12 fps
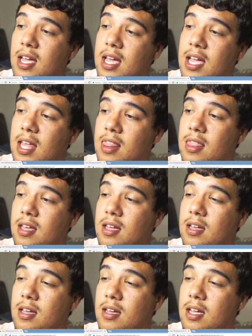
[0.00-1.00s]
and
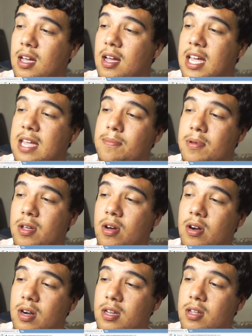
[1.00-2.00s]
the
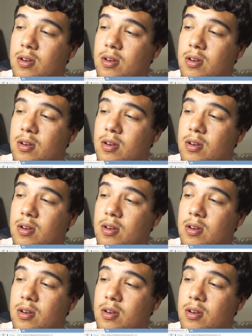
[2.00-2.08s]
APR,